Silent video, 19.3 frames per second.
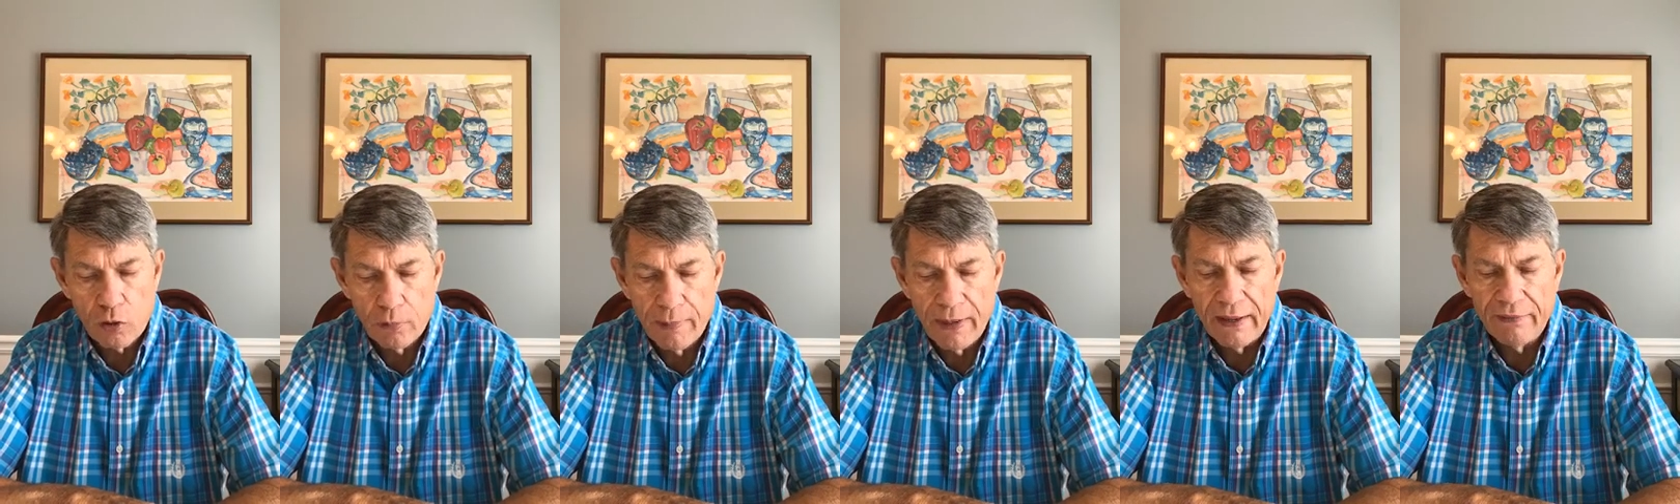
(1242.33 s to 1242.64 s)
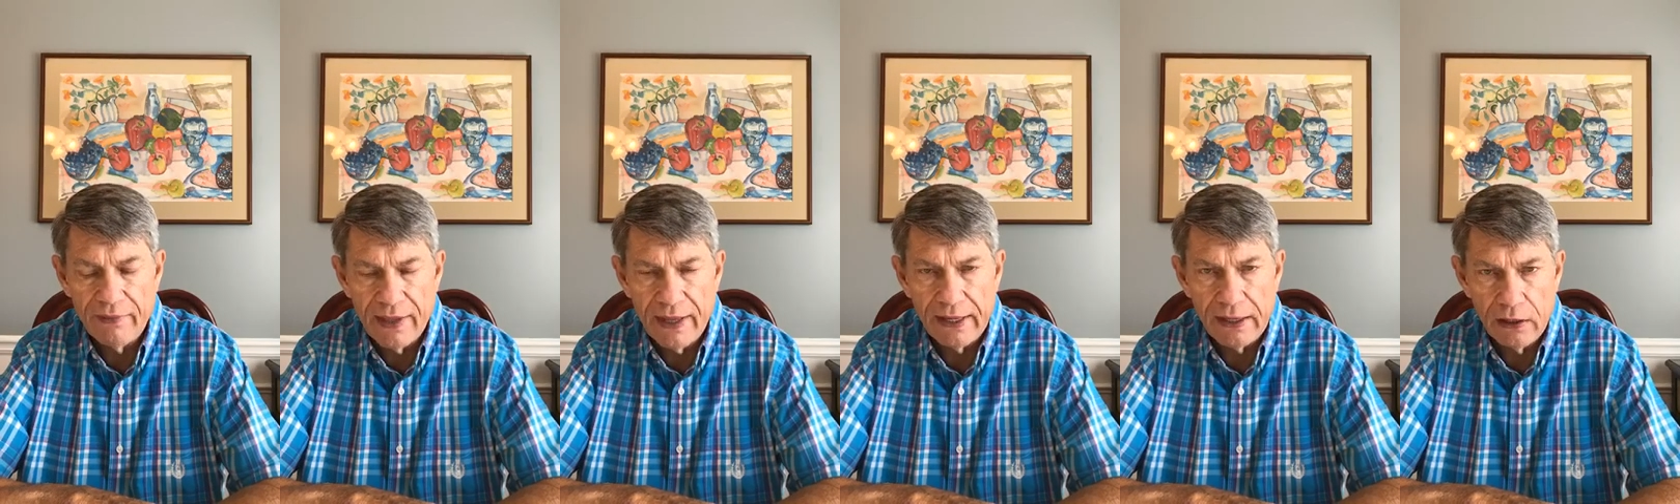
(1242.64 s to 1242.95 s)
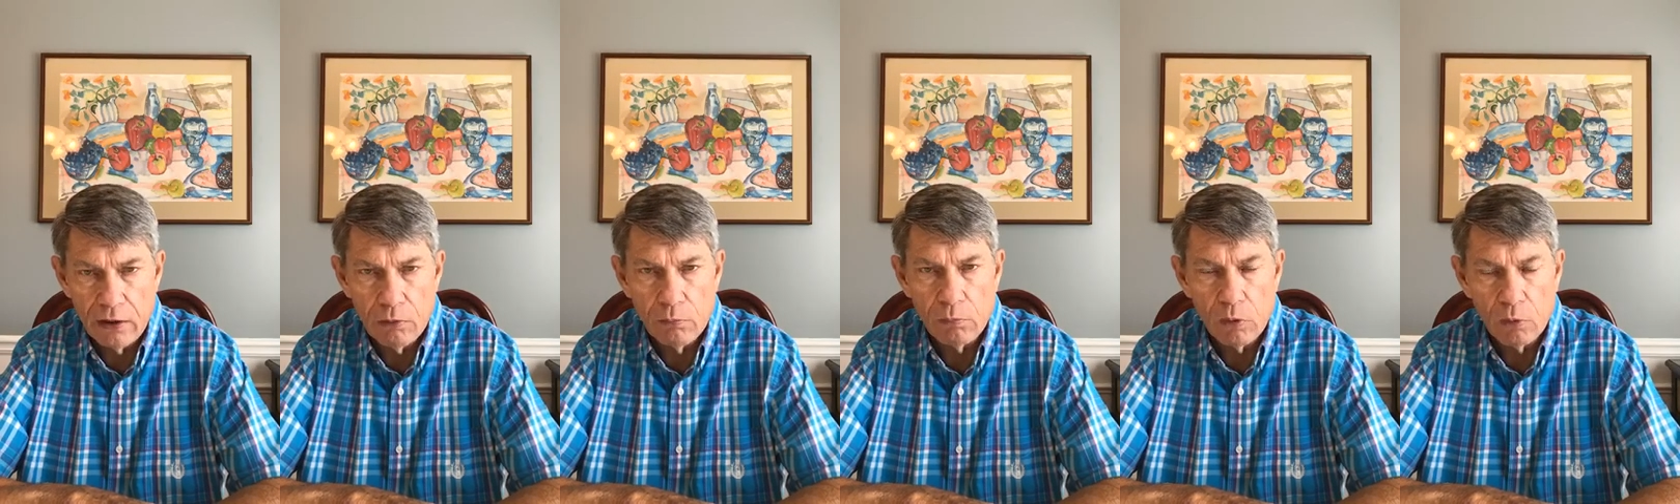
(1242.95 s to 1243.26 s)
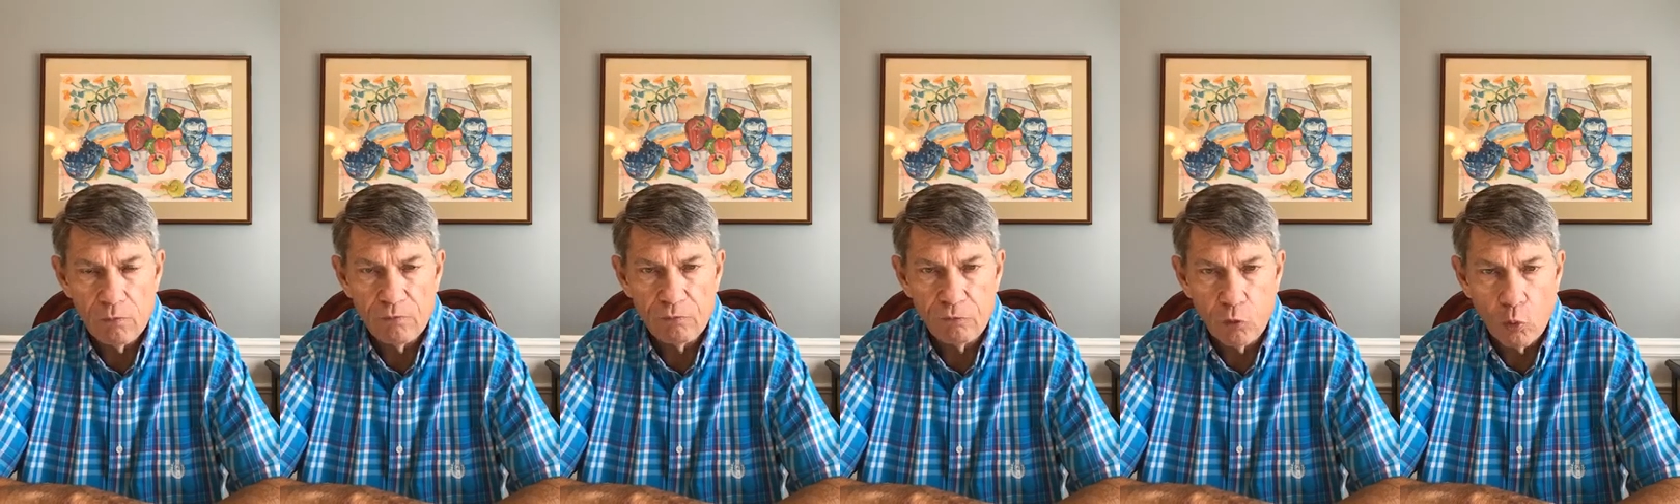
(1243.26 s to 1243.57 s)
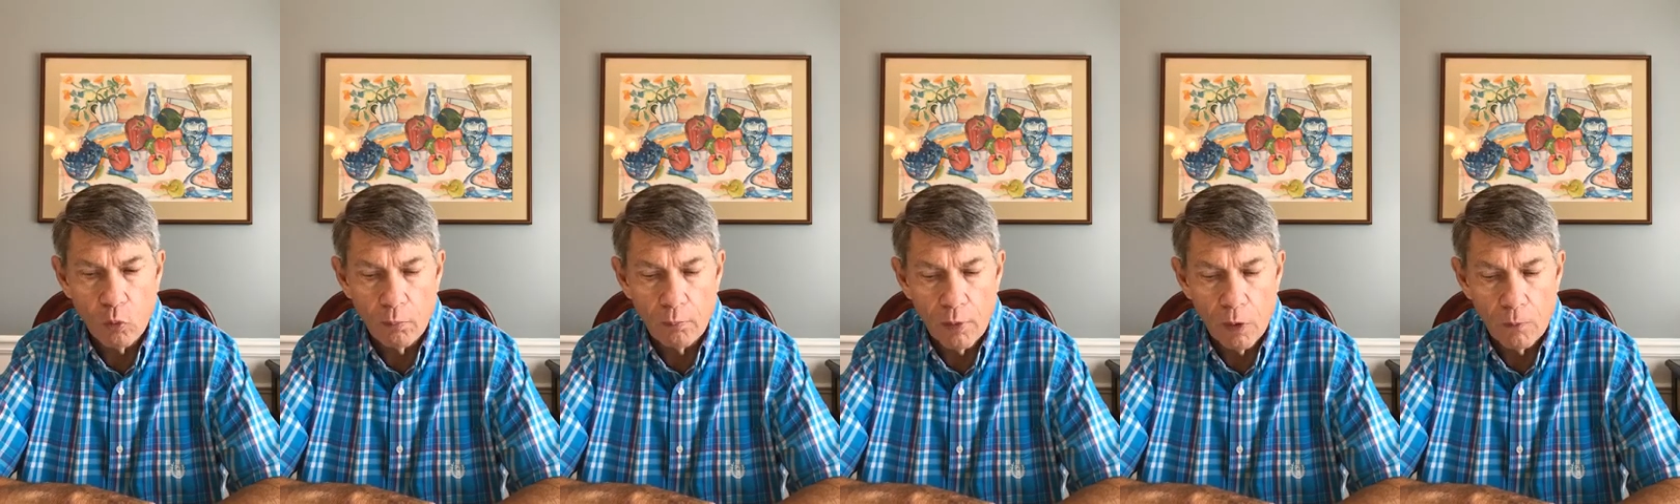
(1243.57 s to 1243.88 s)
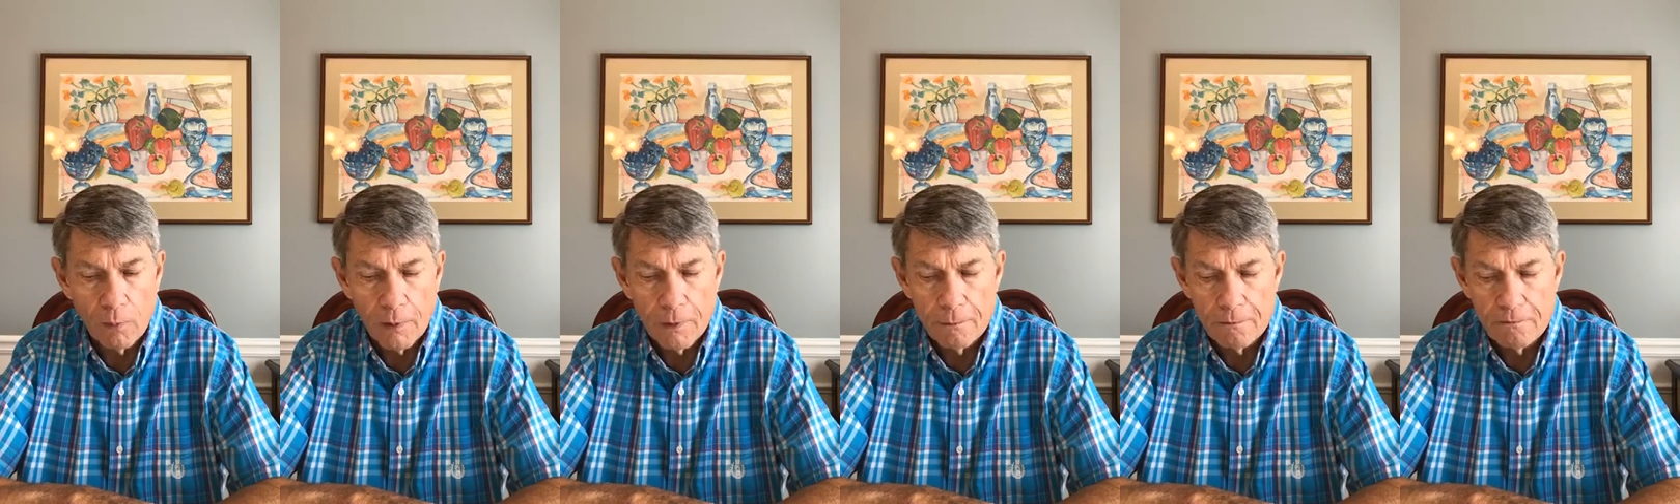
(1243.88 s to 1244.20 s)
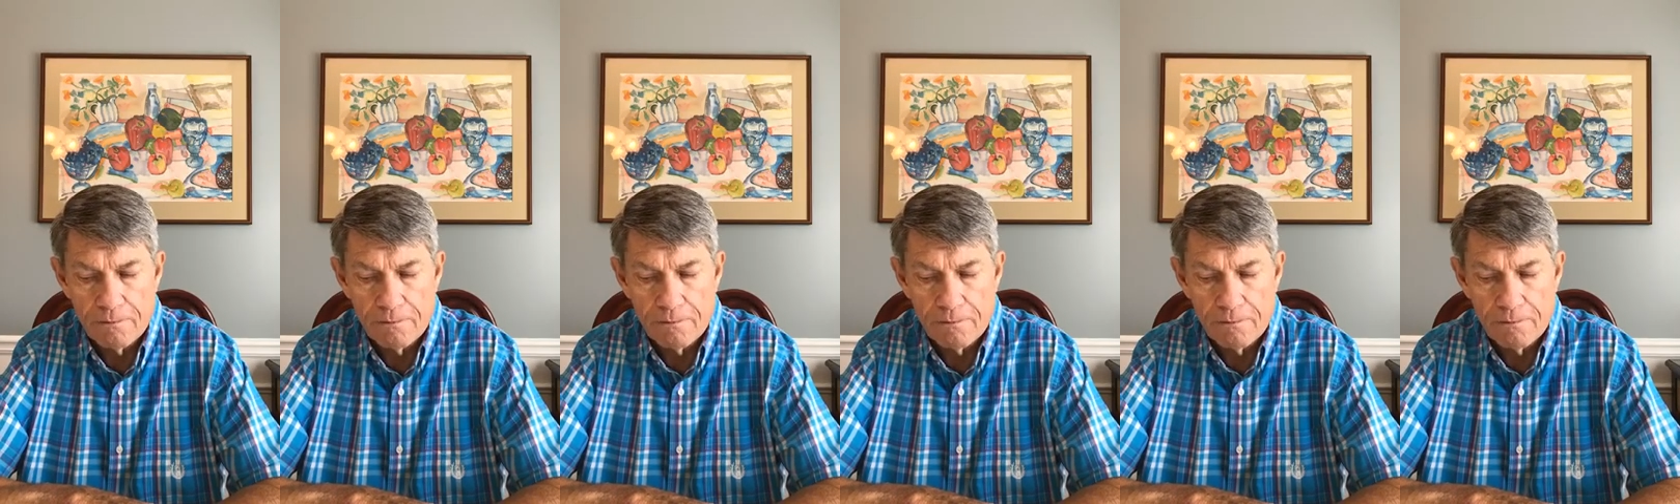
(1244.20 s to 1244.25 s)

about that for a moment.